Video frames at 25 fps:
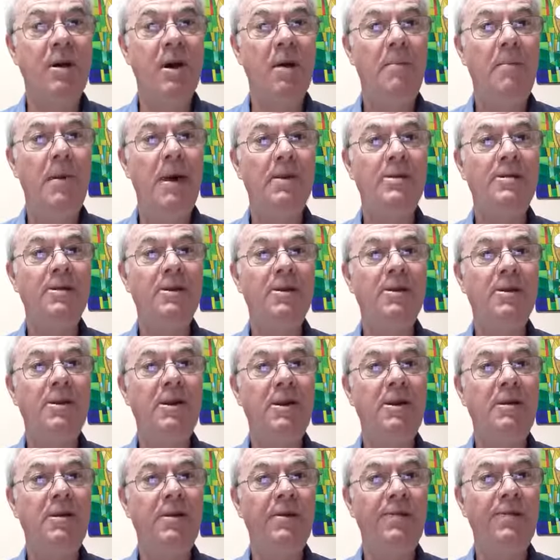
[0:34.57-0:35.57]
about
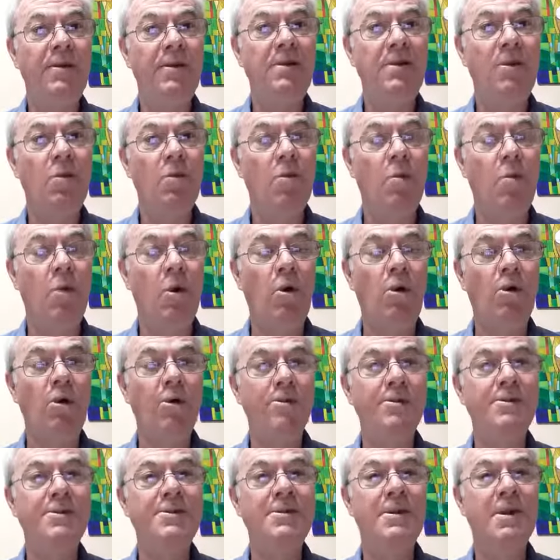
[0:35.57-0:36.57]
the different
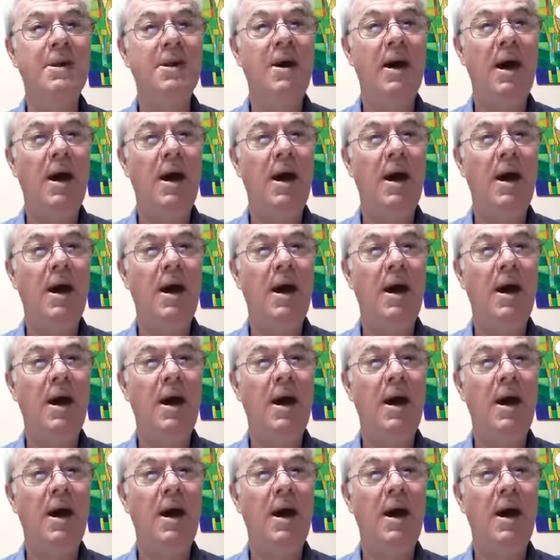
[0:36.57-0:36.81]
walls